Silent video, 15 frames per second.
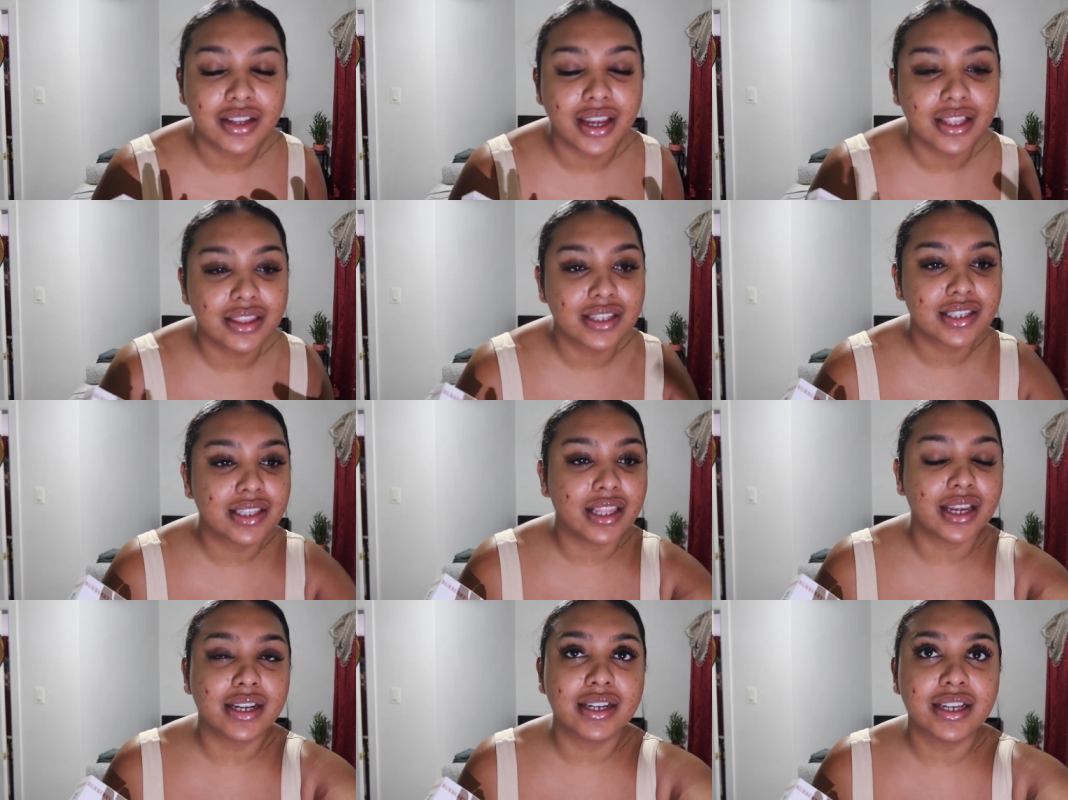And this
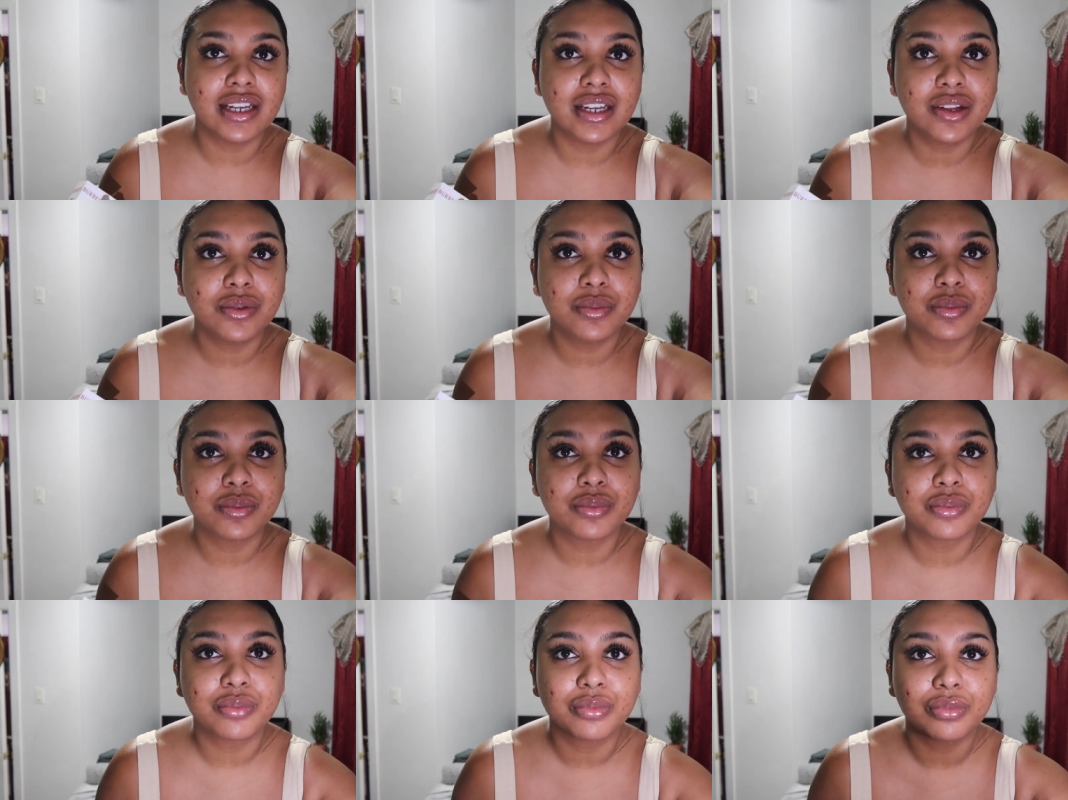lighting
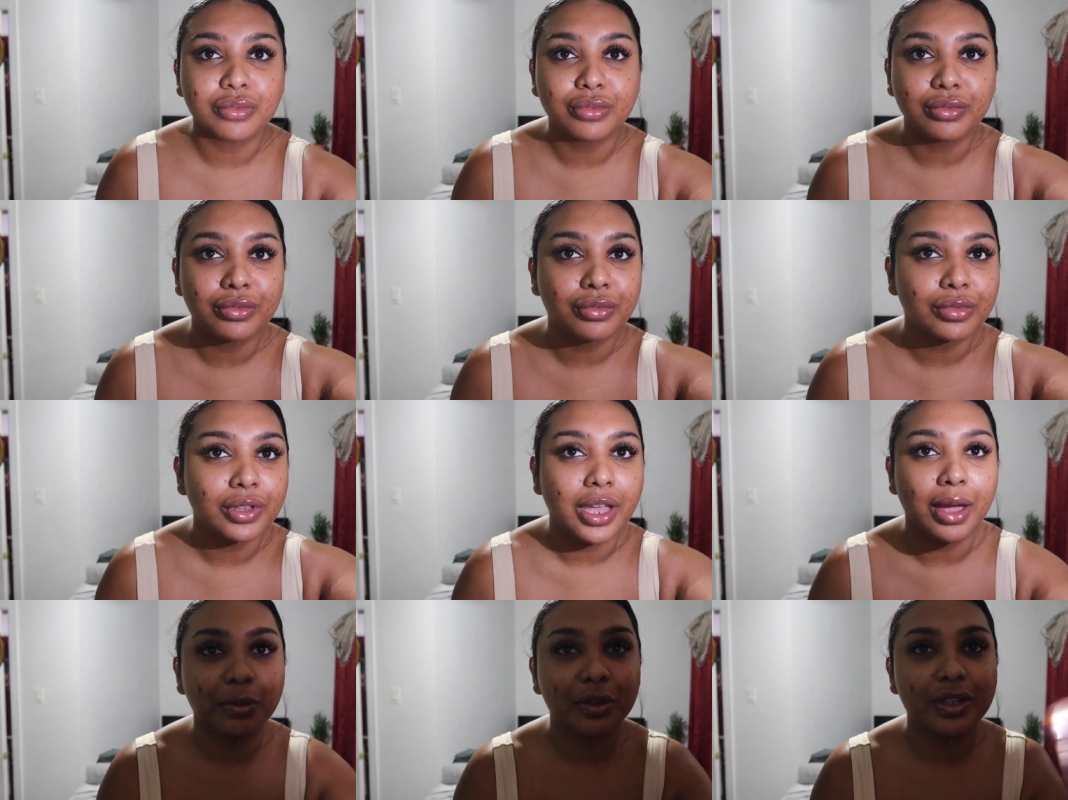
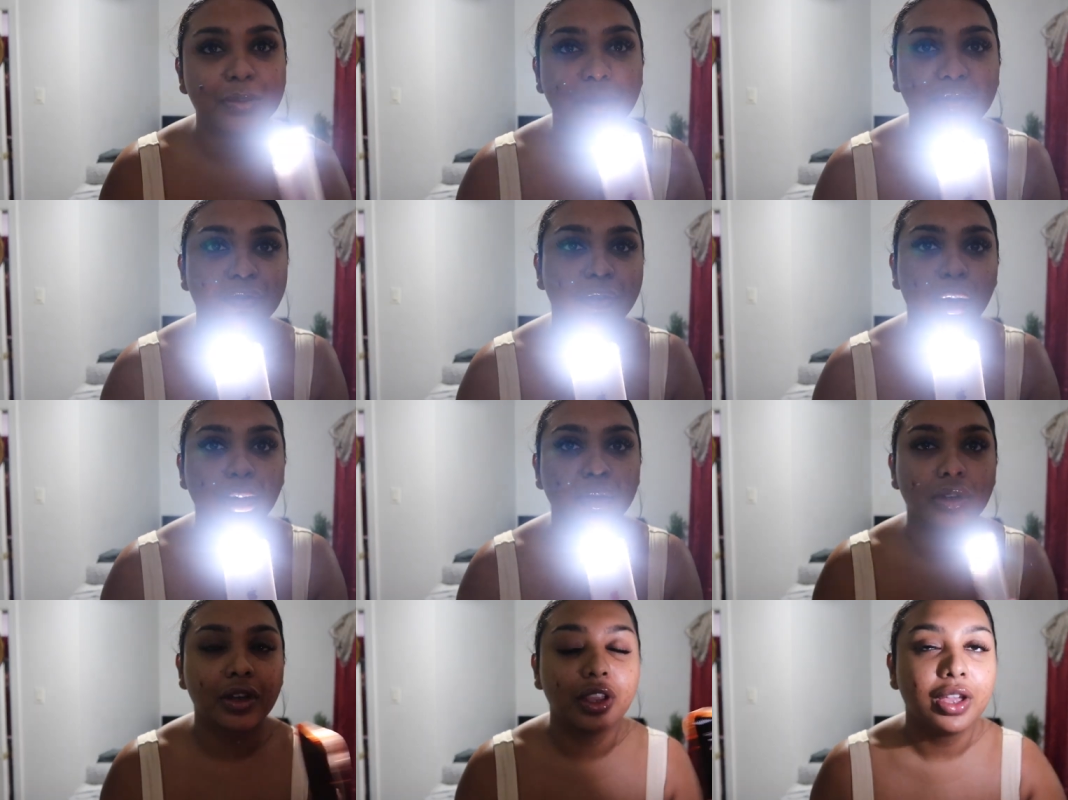I'm using my
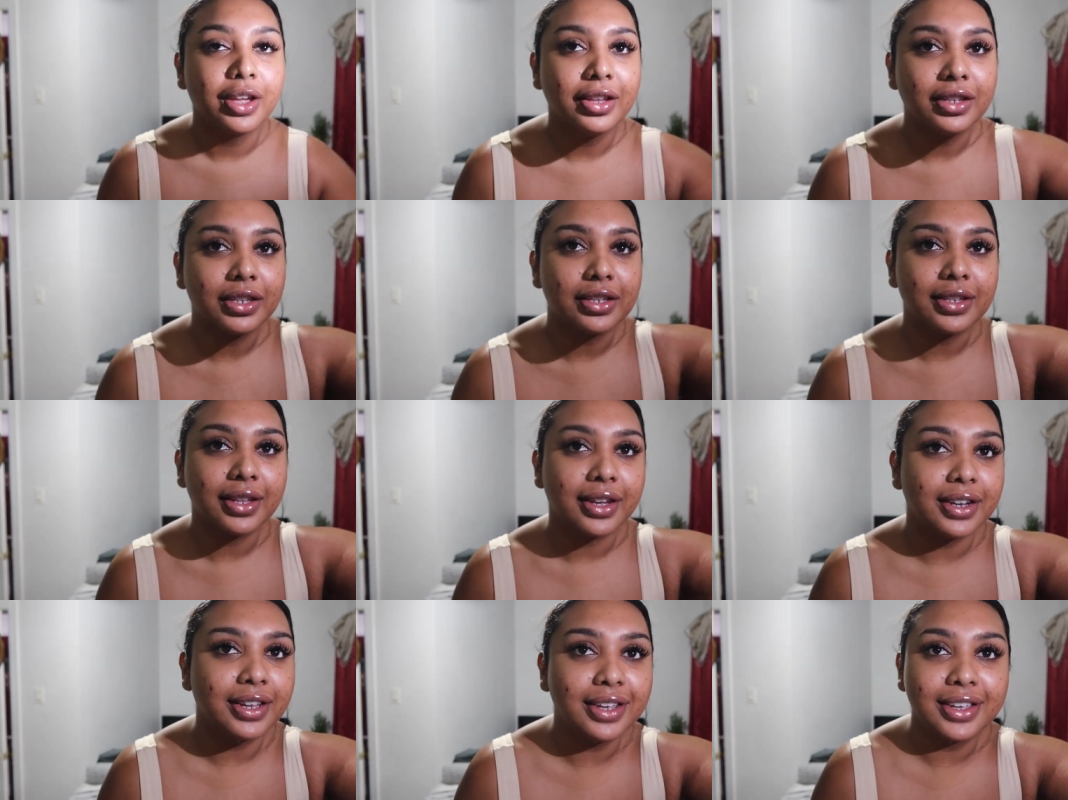phone. This
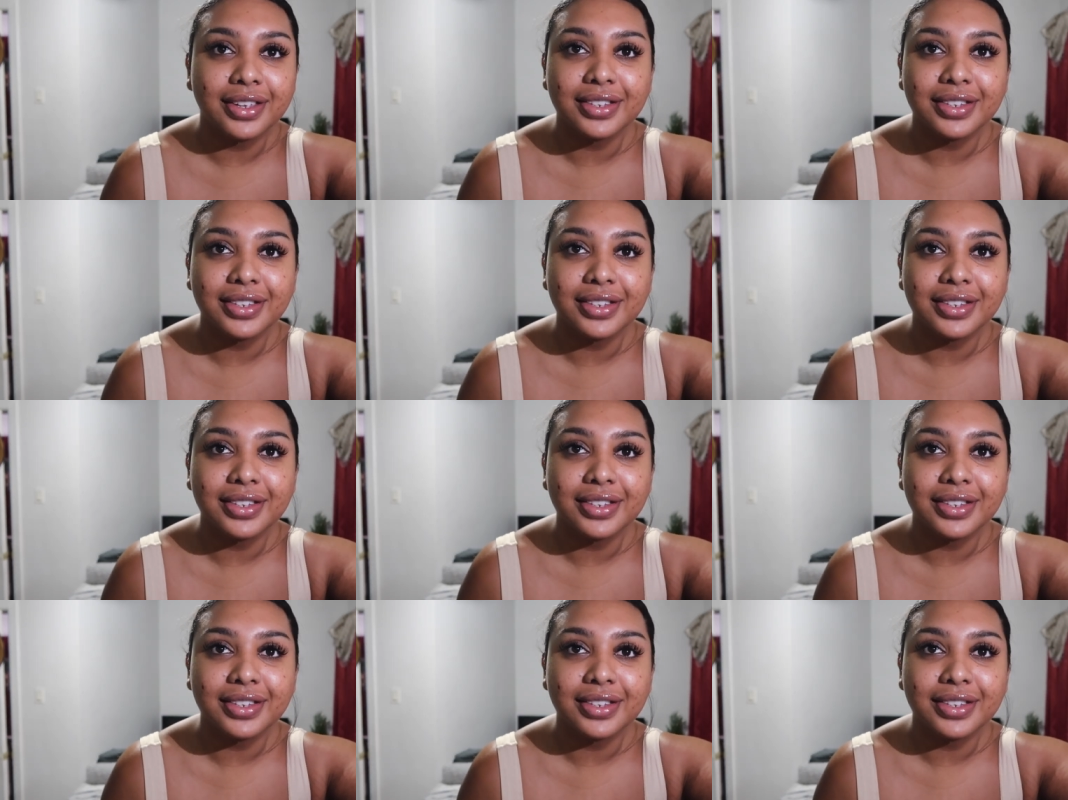lighting